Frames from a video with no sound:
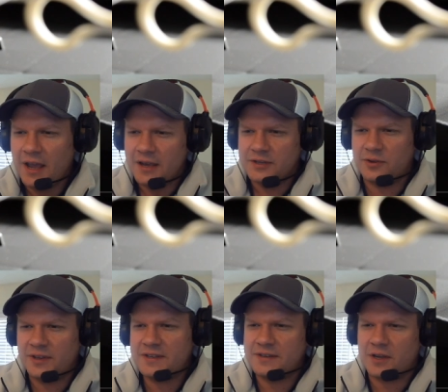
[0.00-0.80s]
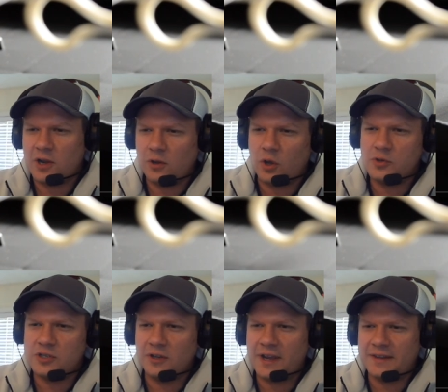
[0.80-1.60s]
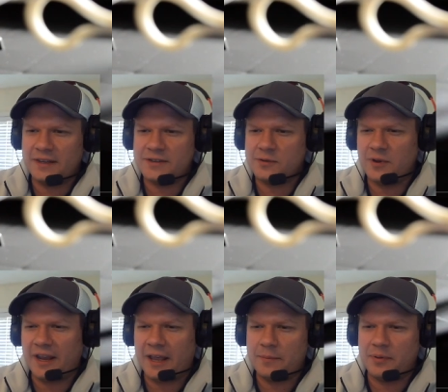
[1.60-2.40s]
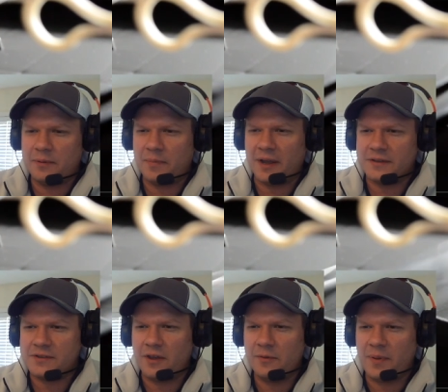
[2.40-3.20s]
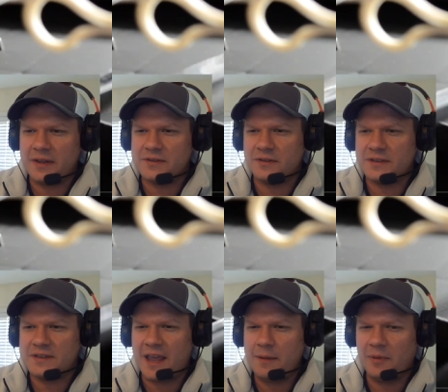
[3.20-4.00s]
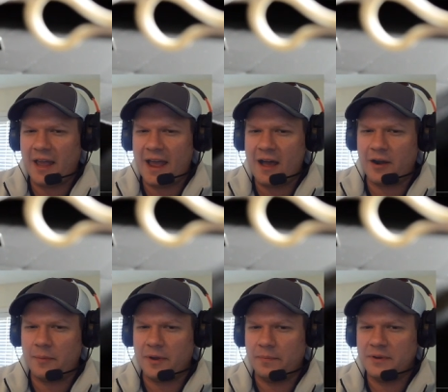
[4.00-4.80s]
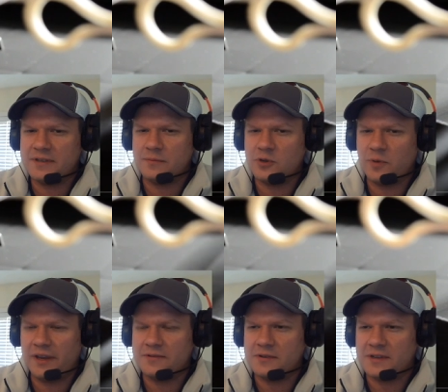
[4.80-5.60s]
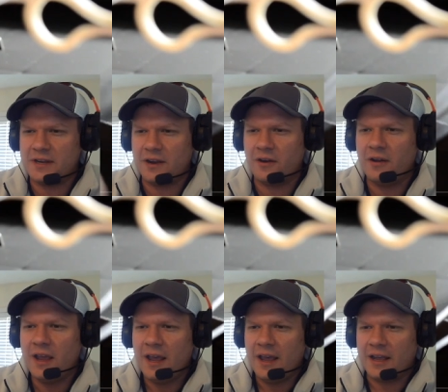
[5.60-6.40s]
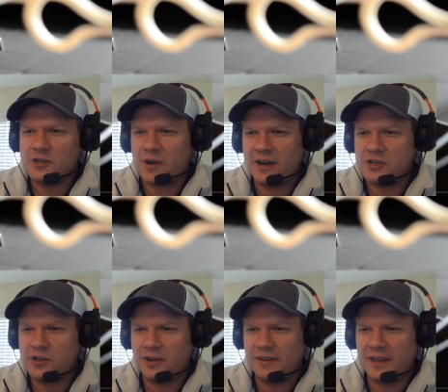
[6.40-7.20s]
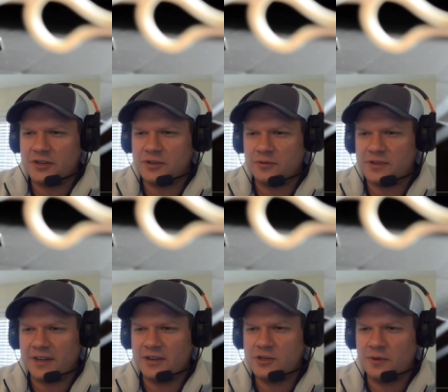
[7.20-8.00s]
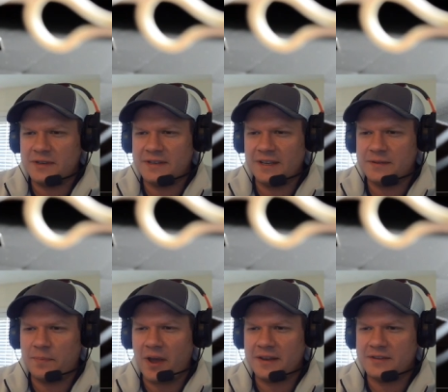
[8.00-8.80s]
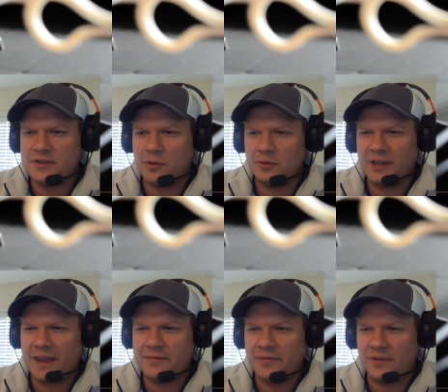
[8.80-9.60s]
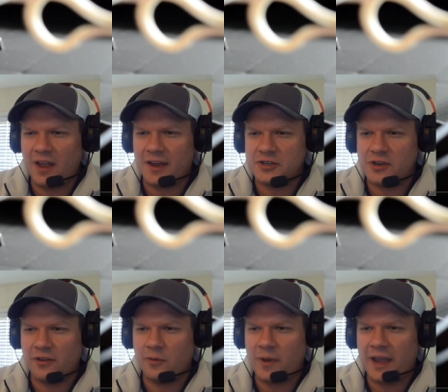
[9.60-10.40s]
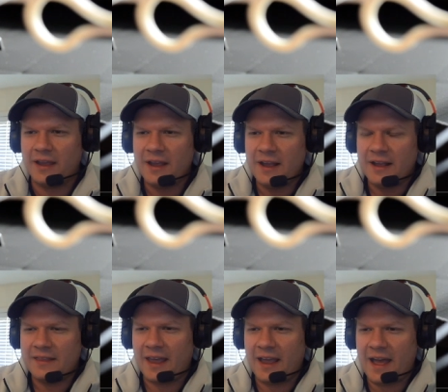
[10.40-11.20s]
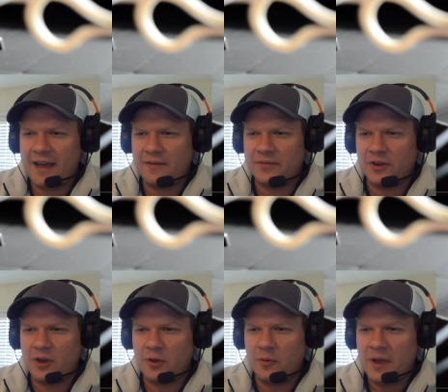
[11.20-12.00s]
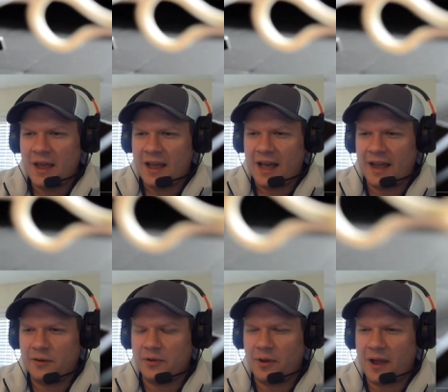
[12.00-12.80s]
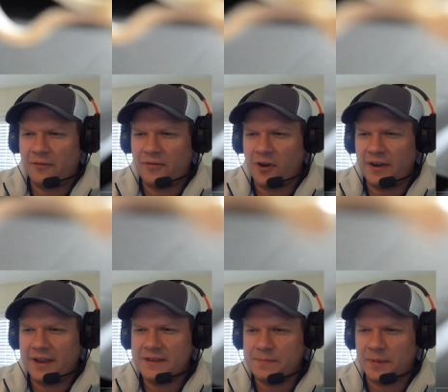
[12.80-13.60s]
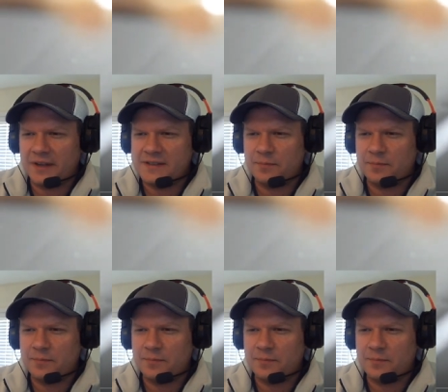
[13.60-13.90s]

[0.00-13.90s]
So this is a close look at these three input buttons. All the buttons are the same layout. I'm going to put some tweezers in here and try to show you the issue. So the issue is these buttons don't lay flush all the way. They have, you know, I don't know how far it is, but it's a